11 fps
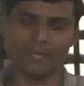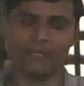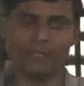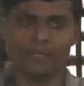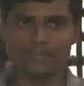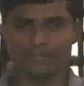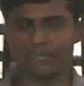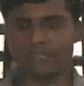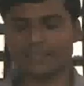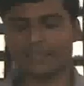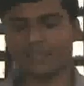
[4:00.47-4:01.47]
it. So
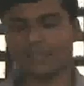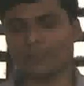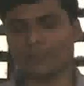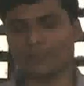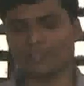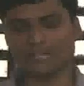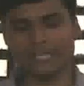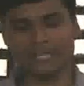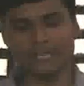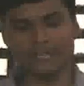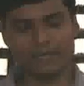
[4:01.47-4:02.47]
that's another approach.
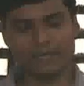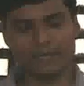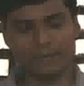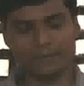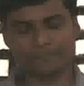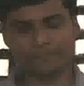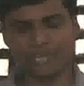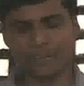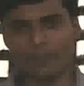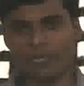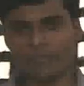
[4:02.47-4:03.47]

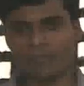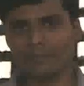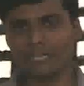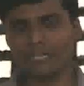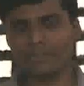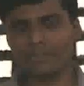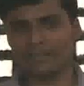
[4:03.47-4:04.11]
Apart from that,